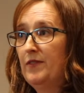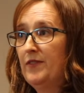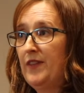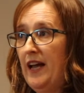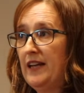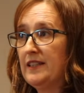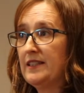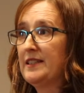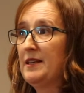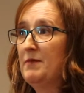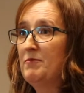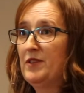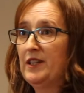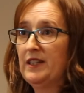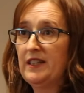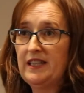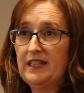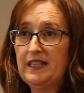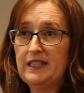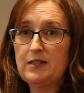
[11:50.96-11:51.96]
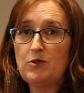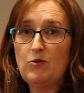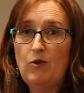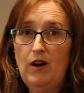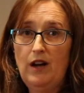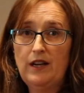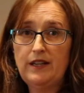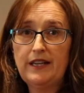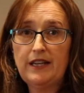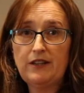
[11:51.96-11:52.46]
that's something that is
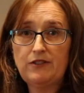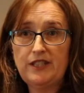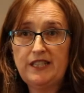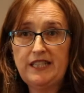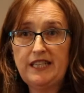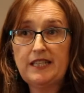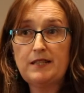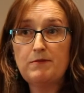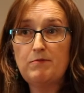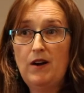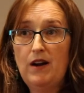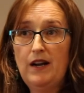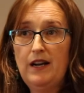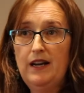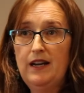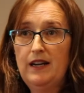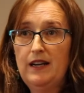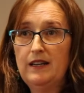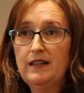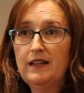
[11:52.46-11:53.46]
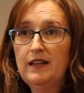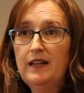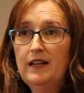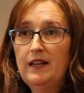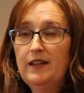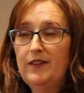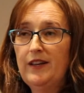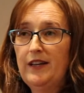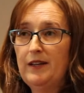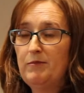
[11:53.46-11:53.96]
quite near and dear to my heart,
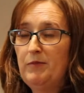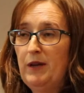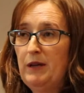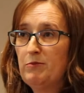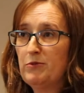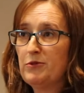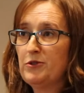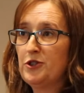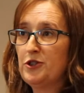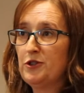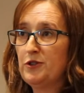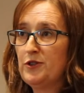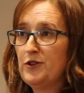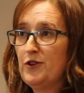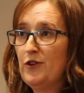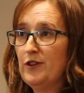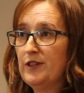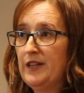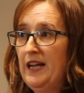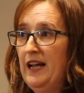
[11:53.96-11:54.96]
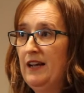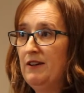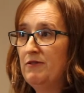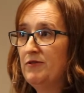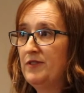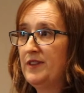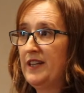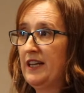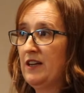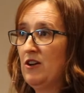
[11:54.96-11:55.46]
that people should not
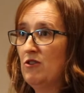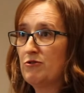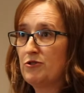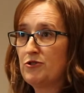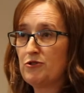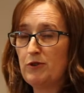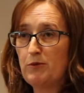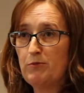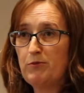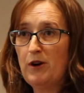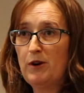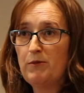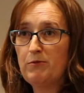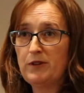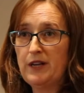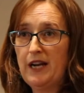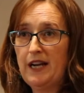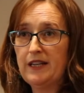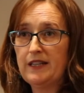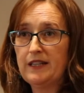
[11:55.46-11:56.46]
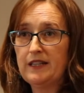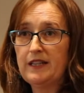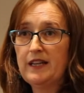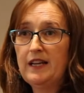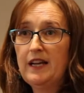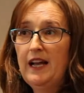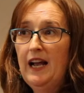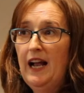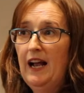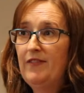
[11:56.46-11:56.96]
have their culture appropriated,
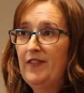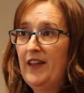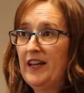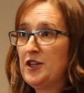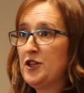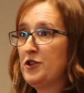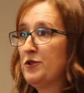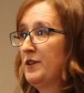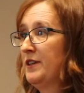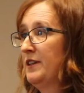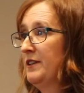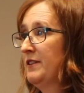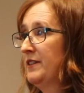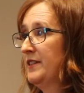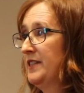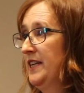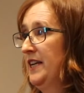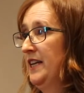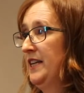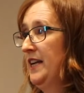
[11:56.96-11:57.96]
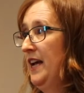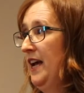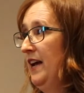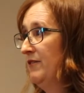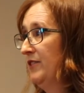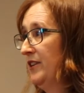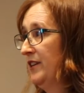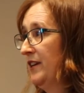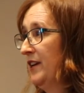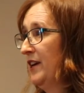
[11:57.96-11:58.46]
and they should indeed
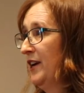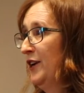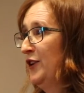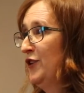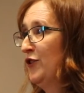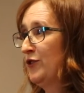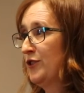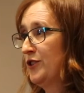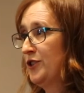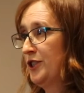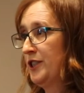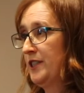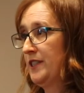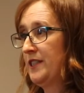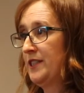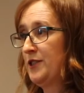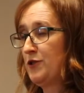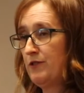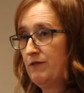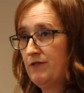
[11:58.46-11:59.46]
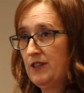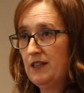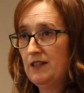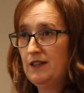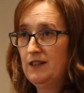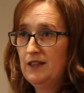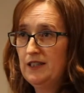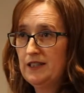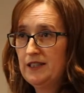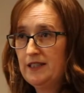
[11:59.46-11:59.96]
have it not just
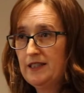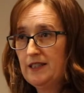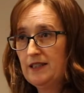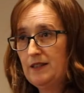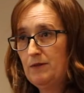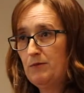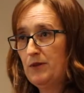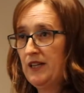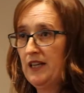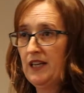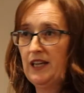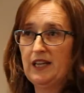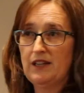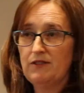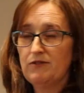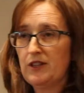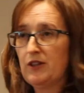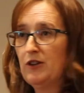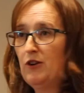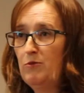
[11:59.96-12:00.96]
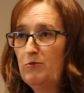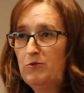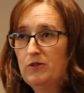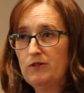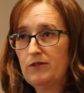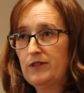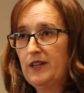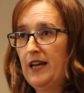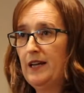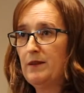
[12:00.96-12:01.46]
trivialised at the beginning of a
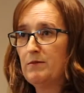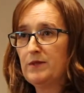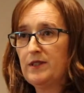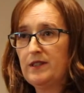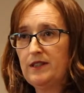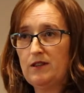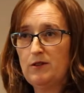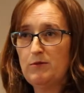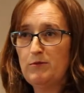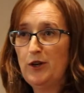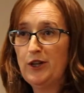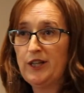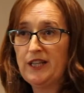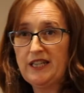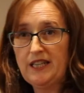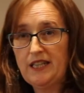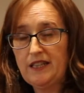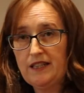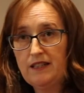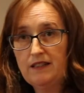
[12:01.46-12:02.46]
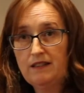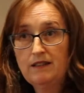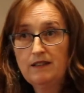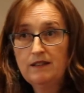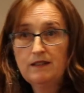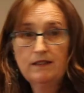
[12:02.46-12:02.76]
Commonwealth Games ceremony either.